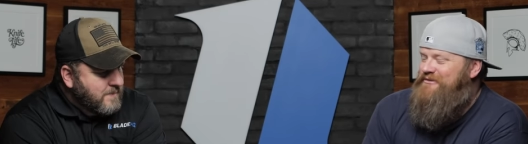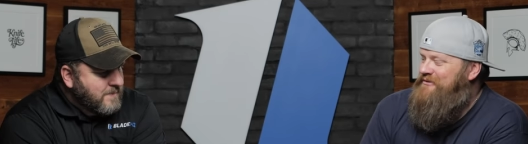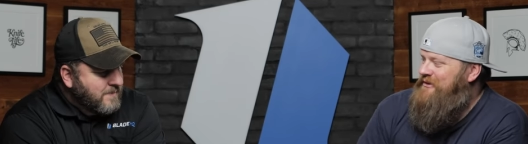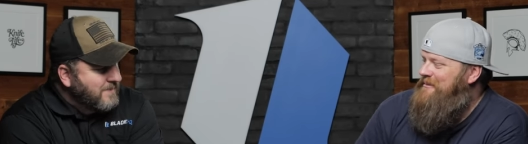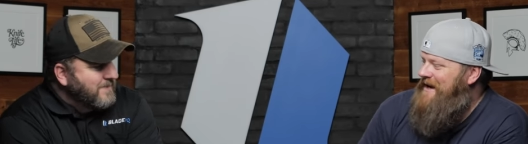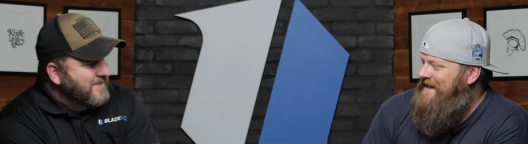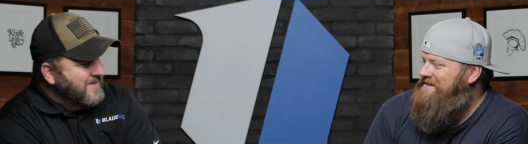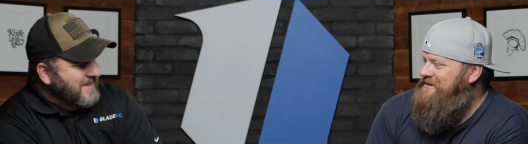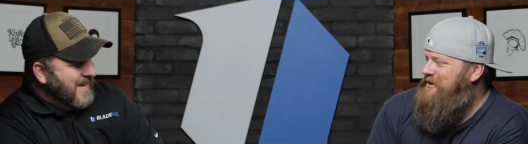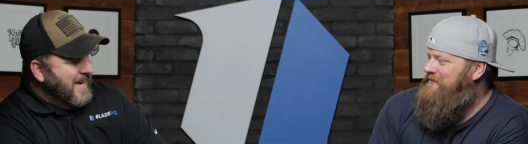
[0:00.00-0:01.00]
Speaker 1: from
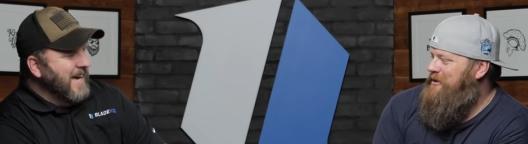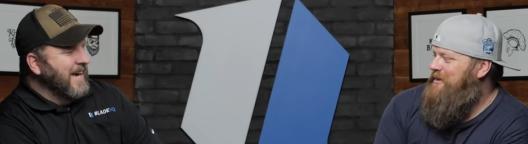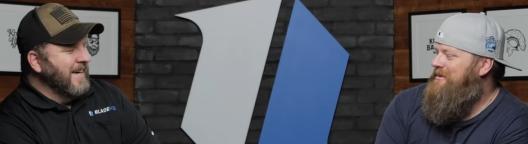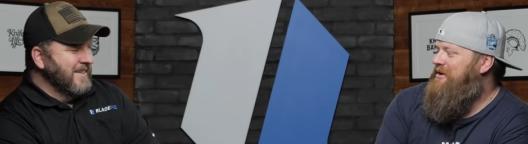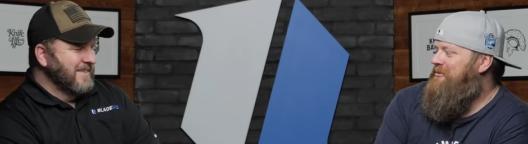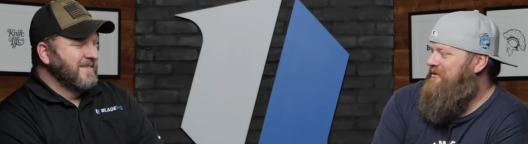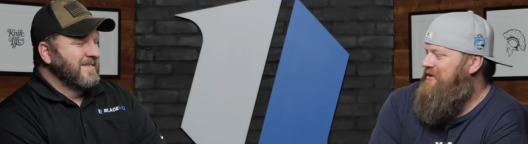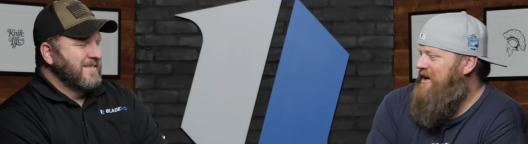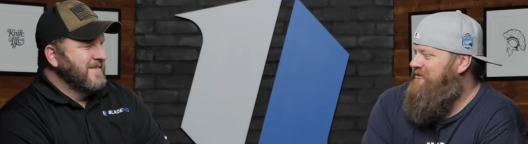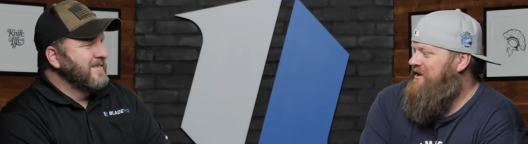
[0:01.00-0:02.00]
Acta Non Verba. We've
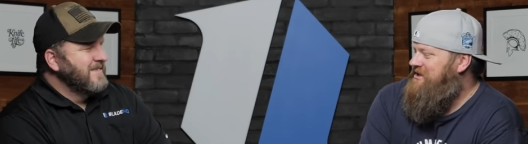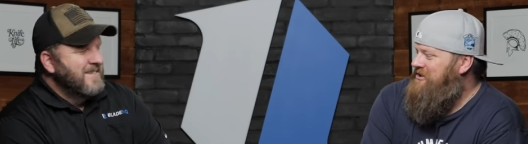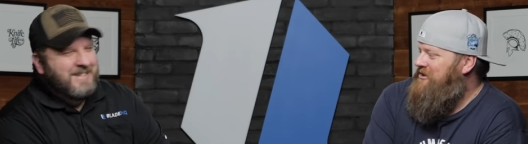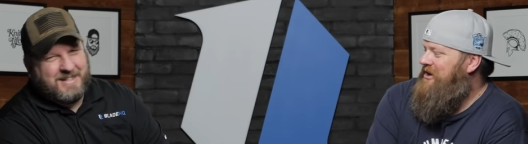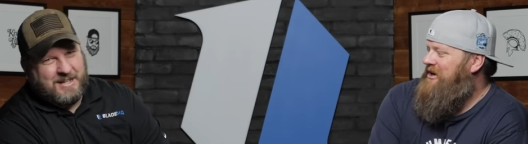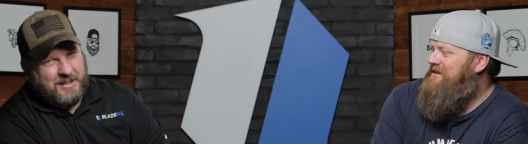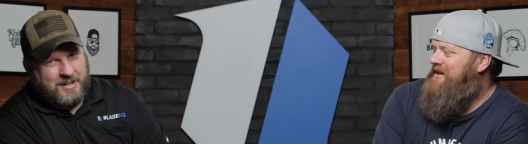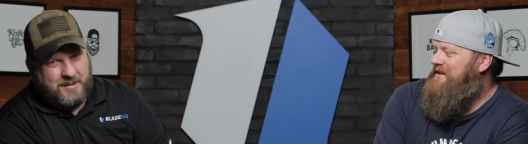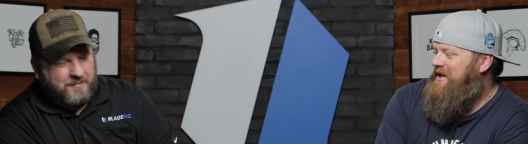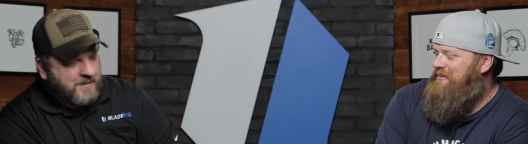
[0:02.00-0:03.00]
had Victor on
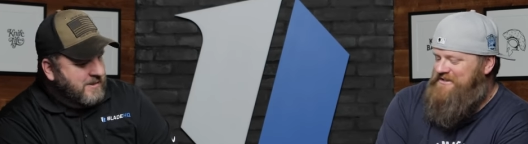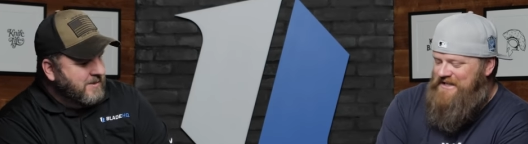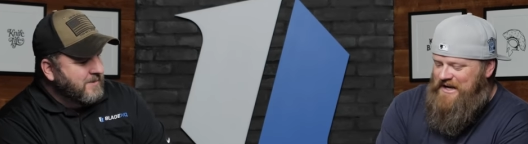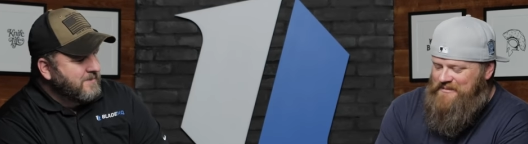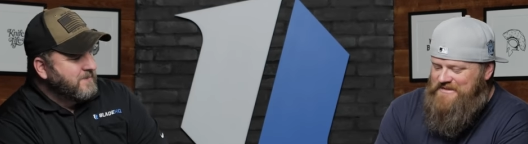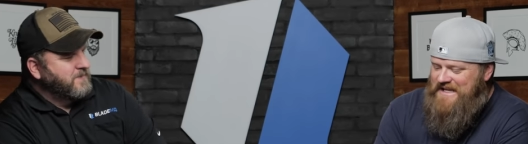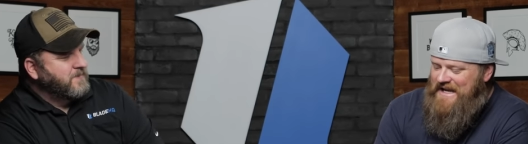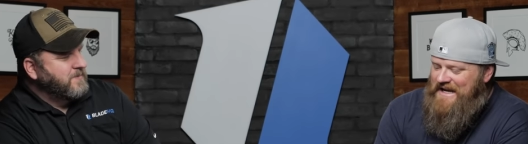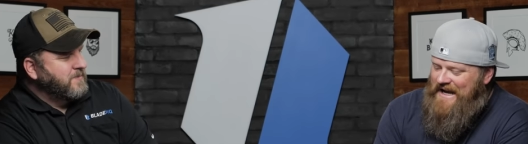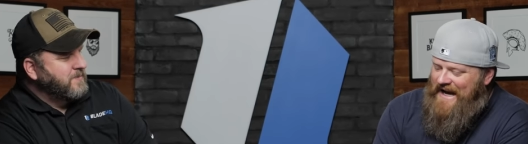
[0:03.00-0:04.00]
a couple Victor. times,
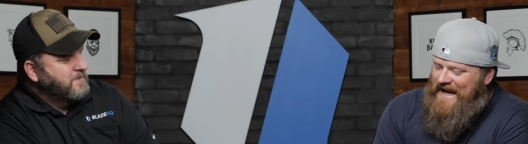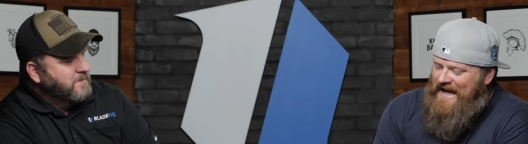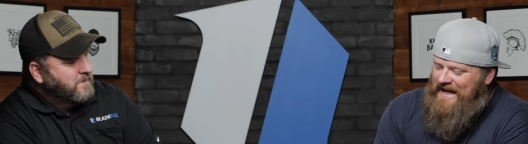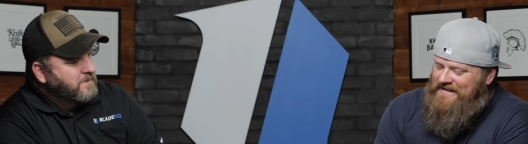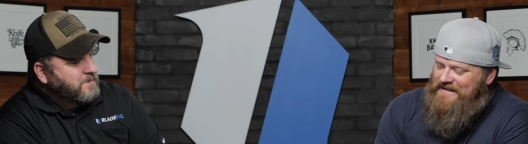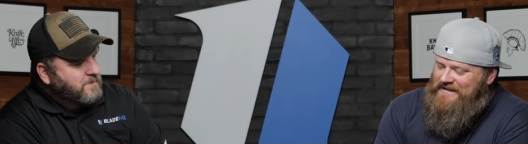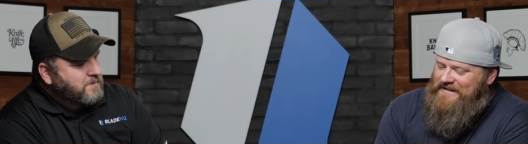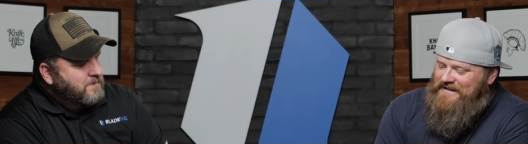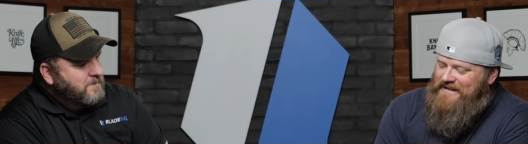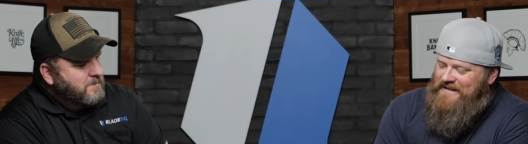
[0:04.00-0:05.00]
and
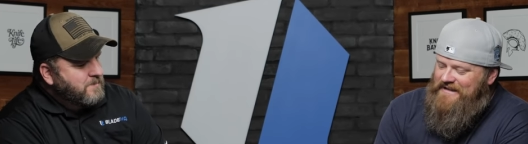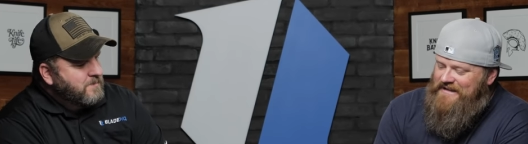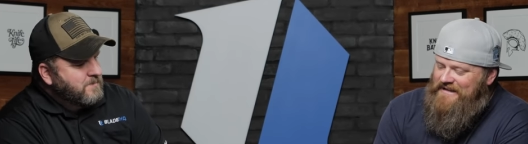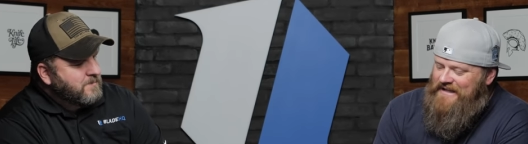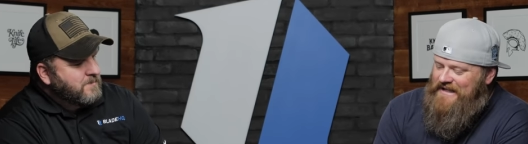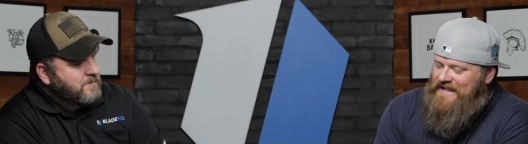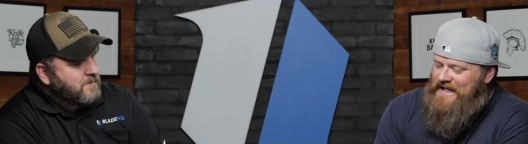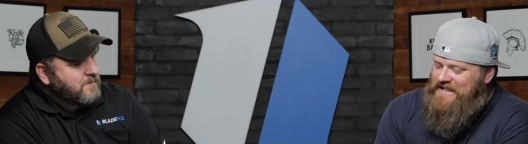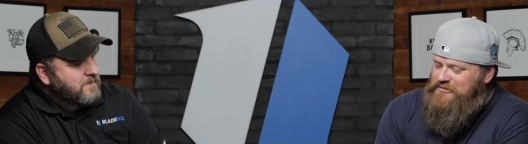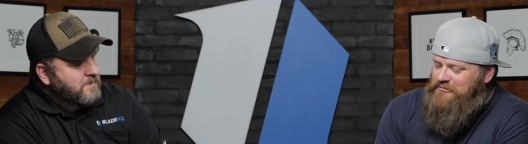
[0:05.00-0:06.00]
he
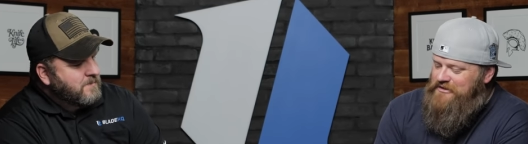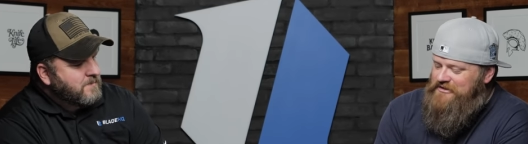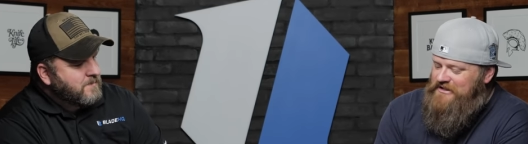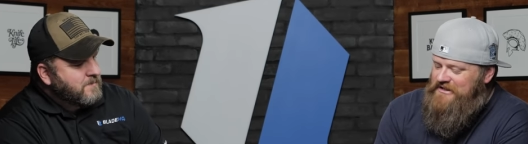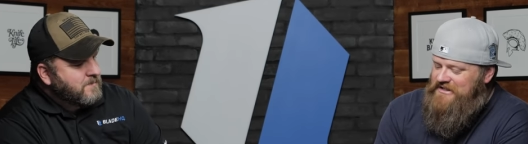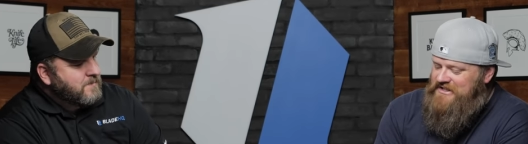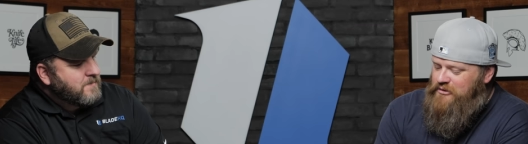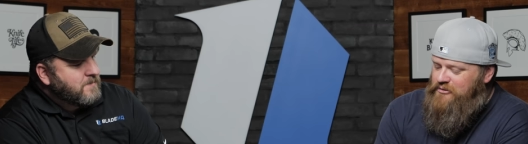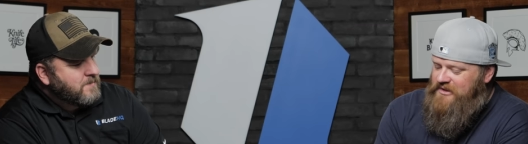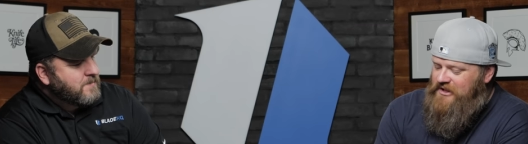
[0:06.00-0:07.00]
has really
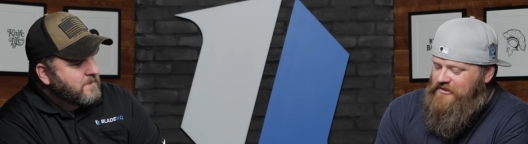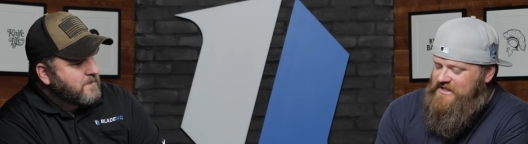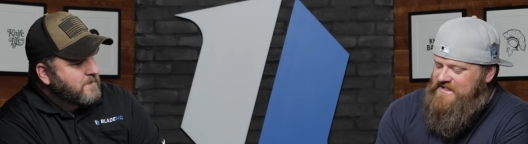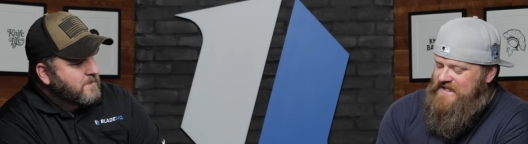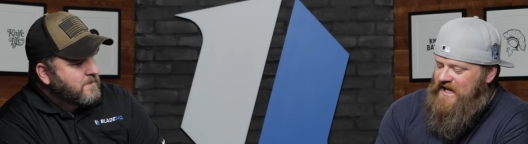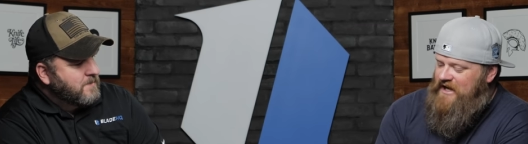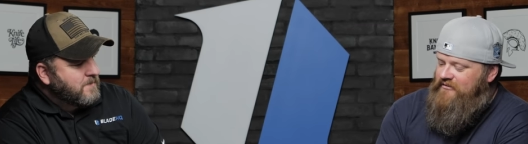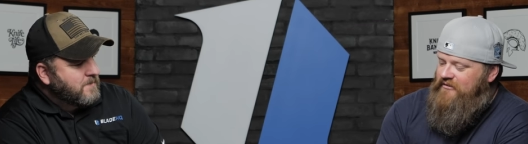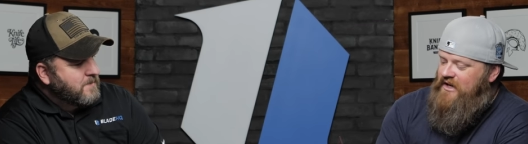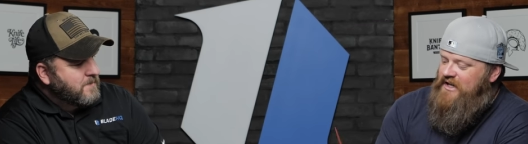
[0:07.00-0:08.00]
sold me on this
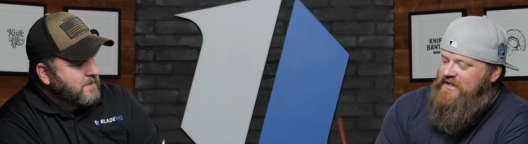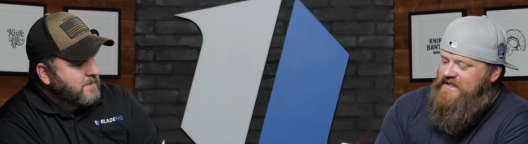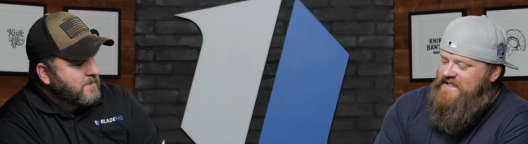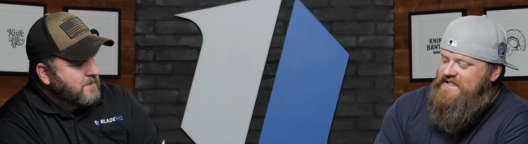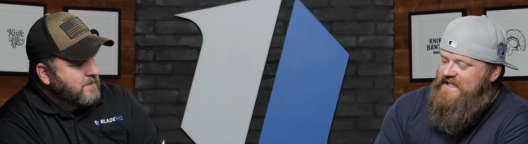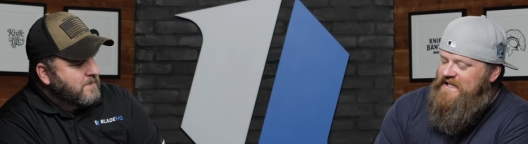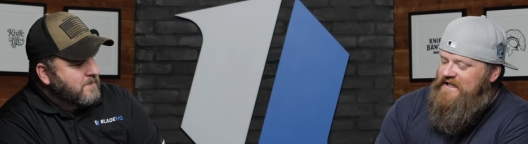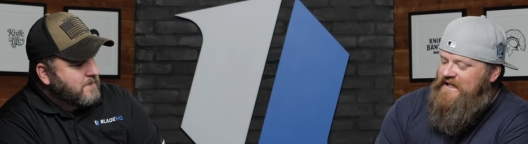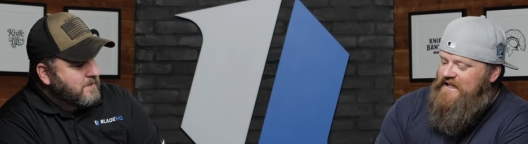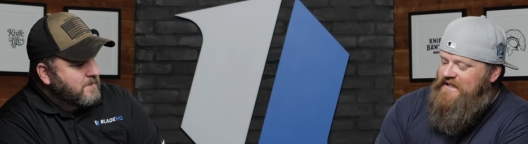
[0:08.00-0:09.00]
knife. This
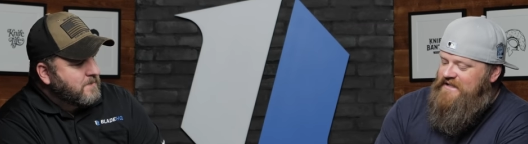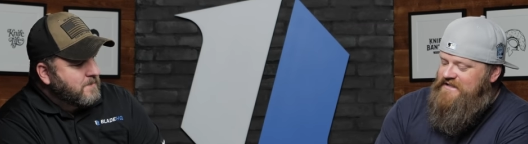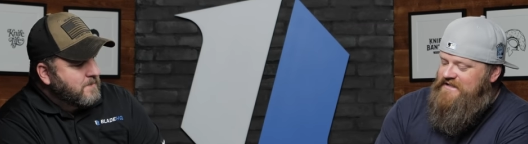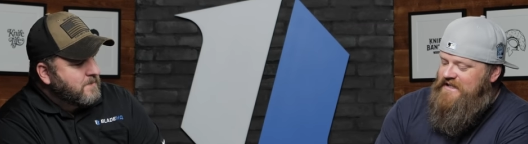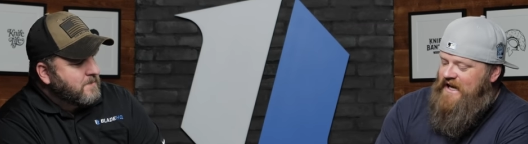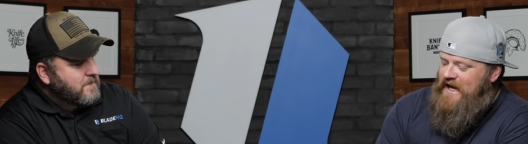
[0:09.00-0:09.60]
thing is